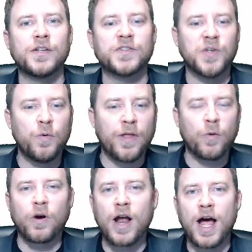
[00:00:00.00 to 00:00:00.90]
see where they
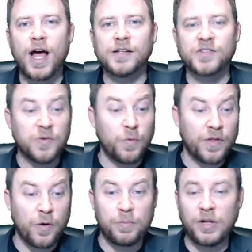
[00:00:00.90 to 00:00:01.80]
were at, see where
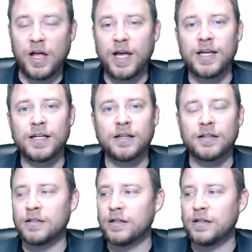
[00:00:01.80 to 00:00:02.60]
they were playing,